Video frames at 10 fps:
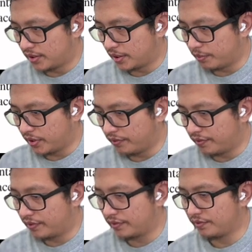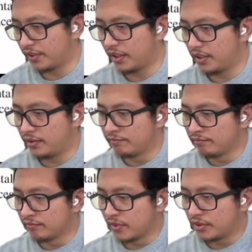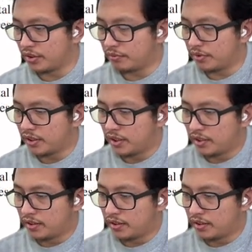descriptive. Okay, so